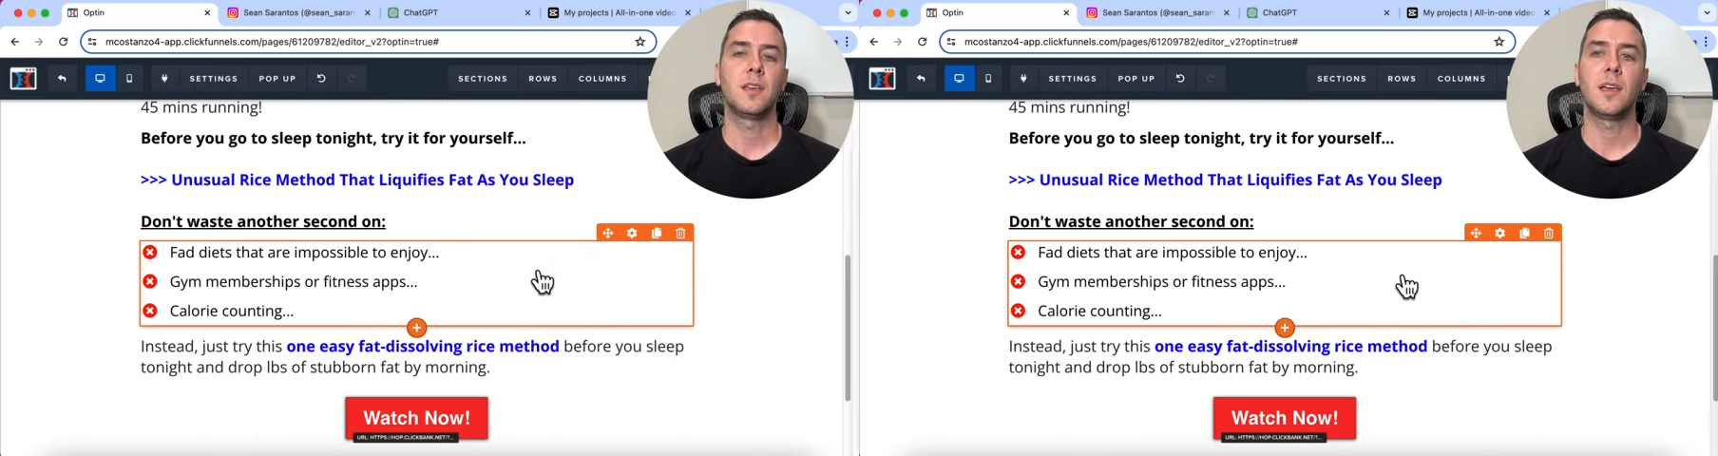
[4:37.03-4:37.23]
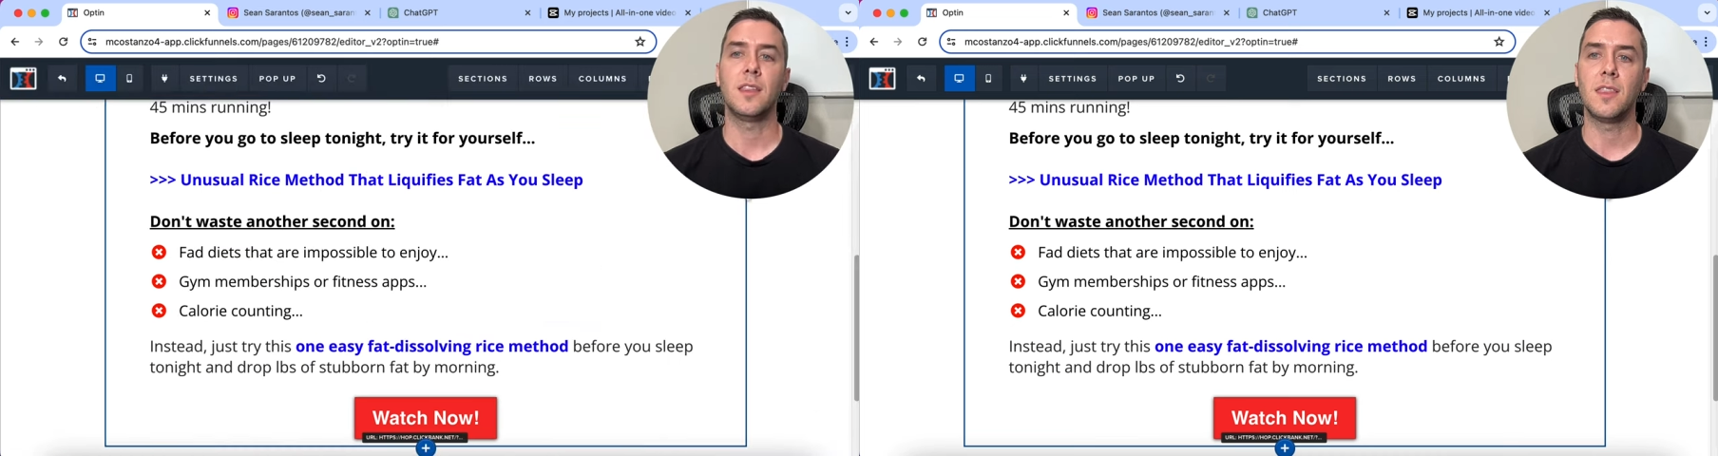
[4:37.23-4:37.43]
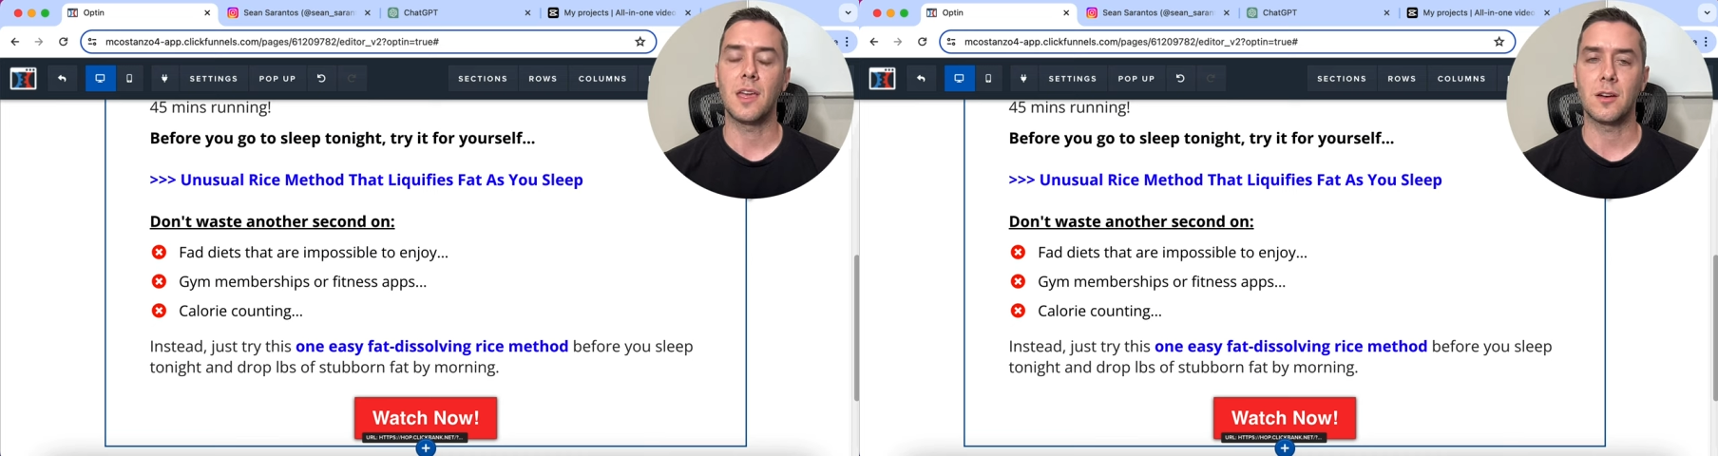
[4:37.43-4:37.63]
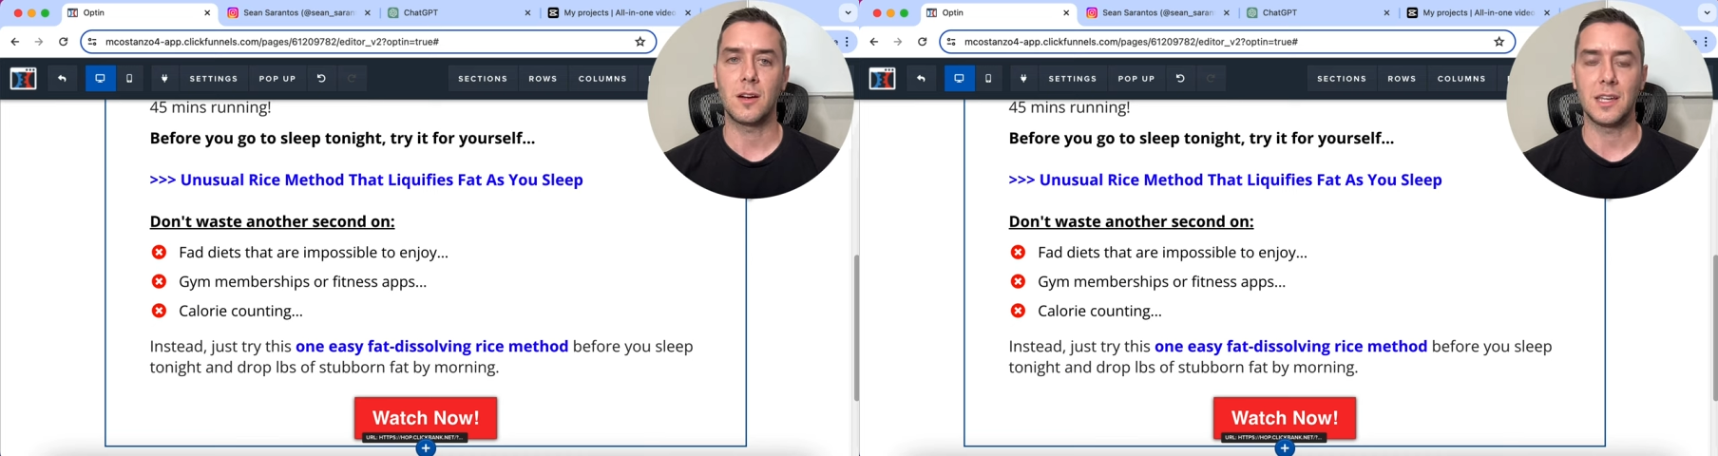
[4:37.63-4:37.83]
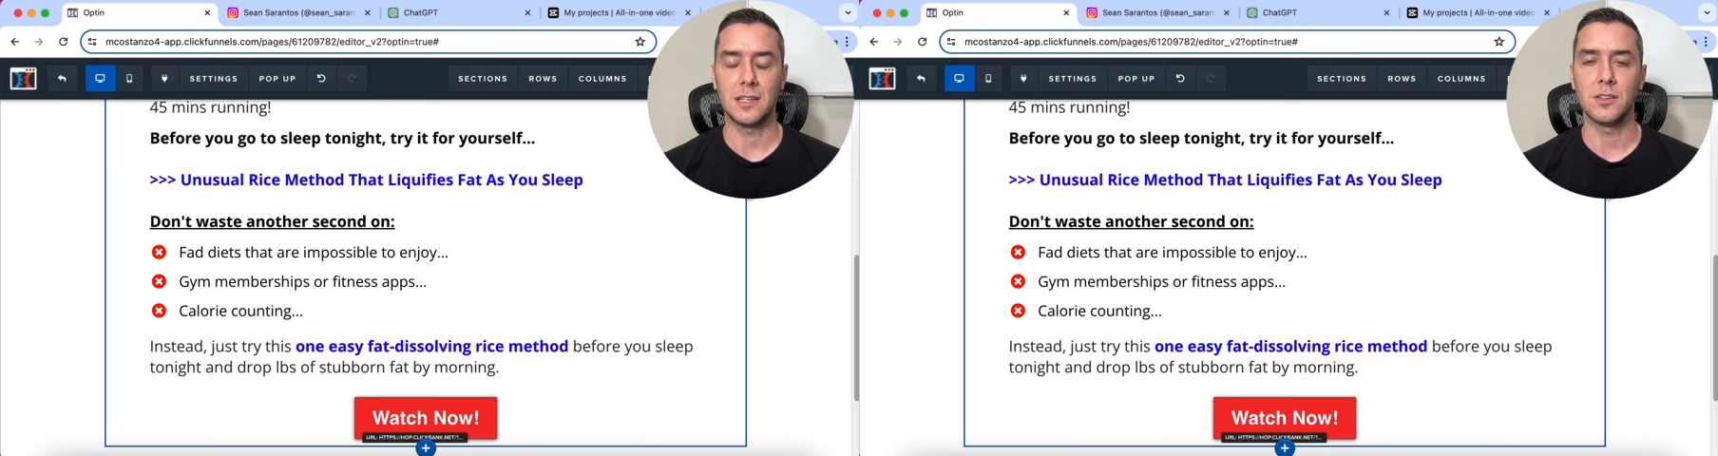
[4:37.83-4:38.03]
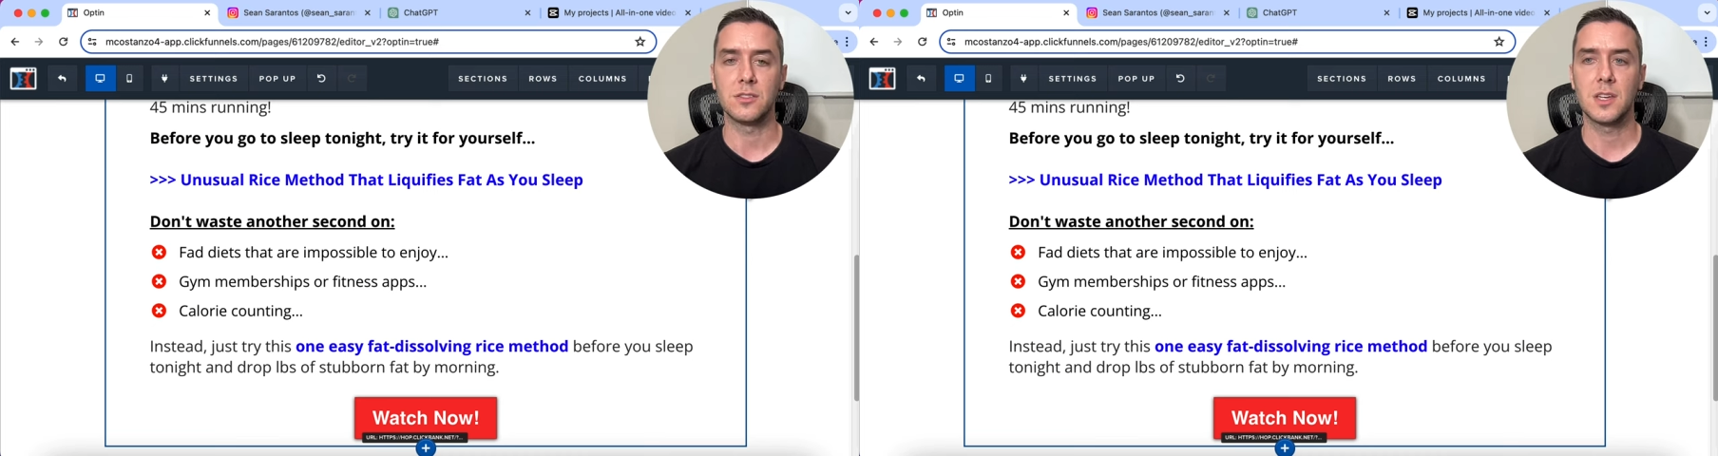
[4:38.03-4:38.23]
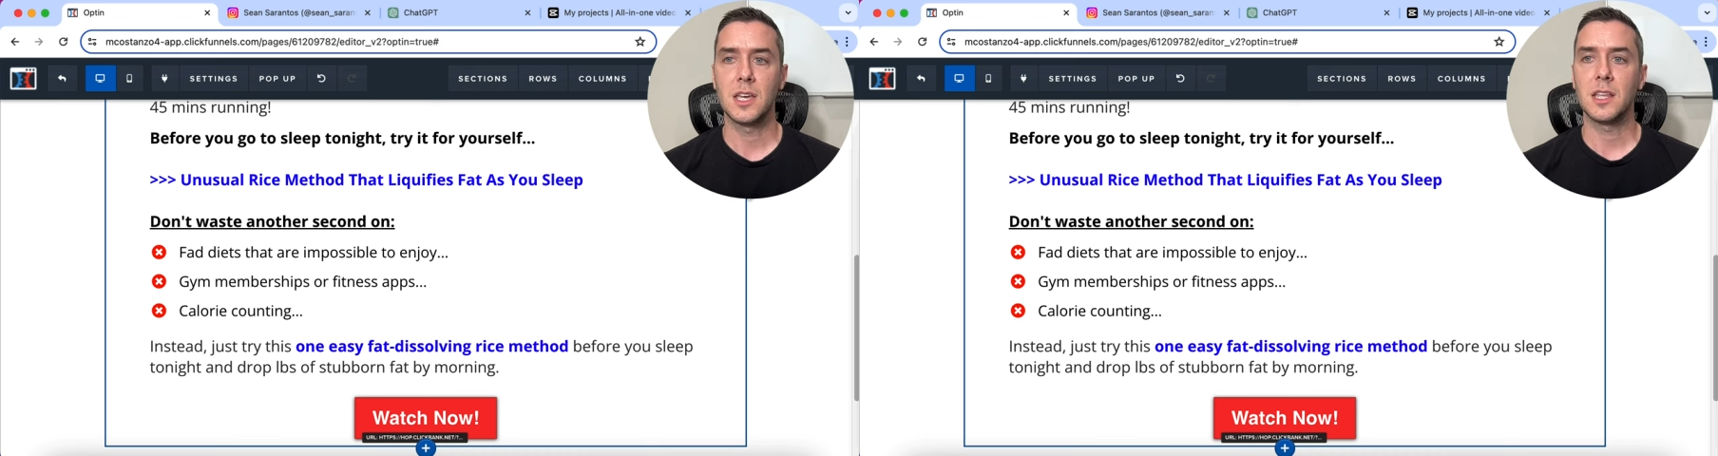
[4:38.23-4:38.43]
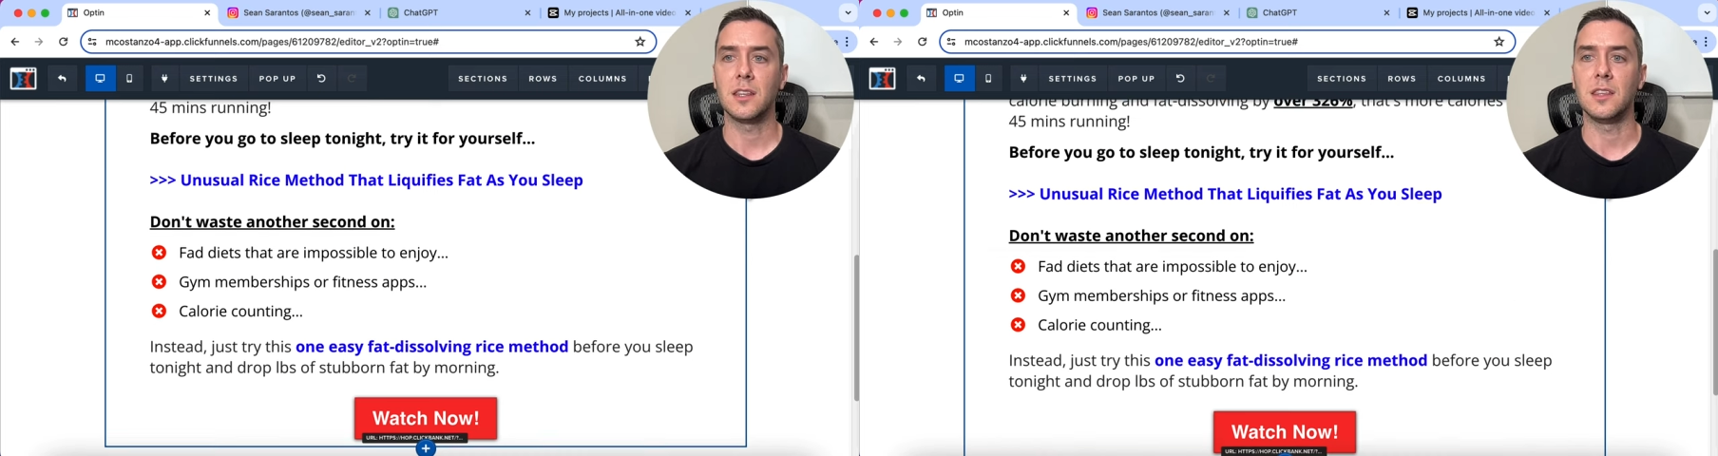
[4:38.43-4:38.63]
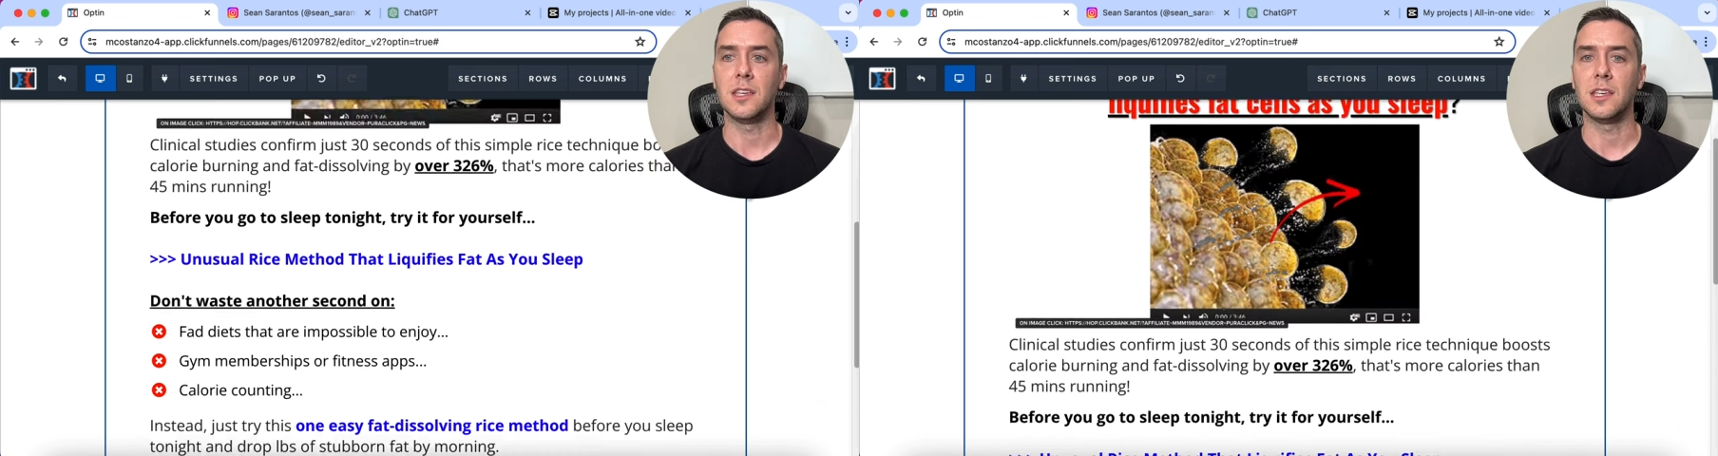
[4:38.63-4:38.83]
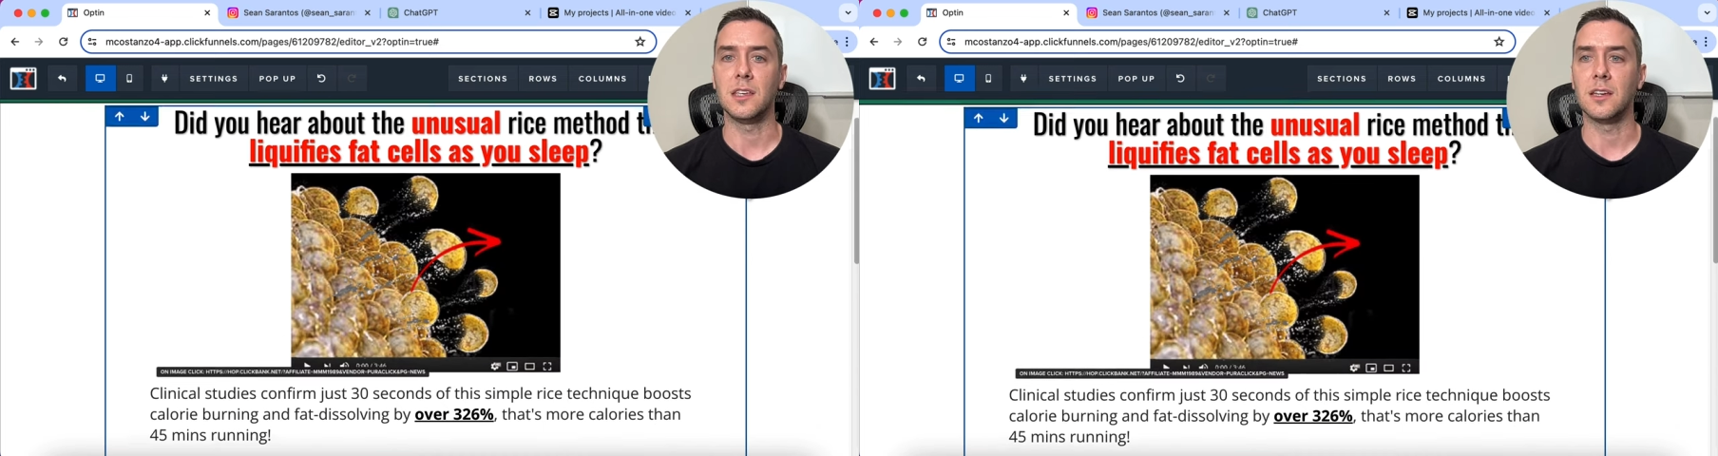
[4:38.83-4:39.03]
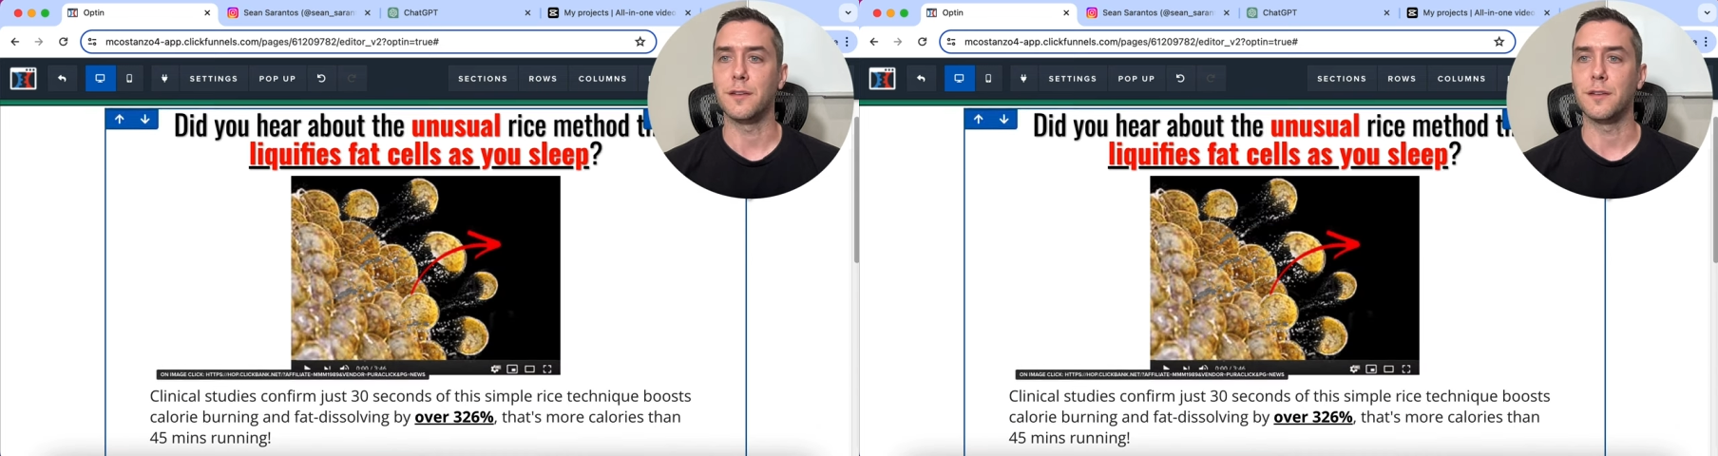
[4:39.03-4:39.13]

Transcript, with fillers: and there is the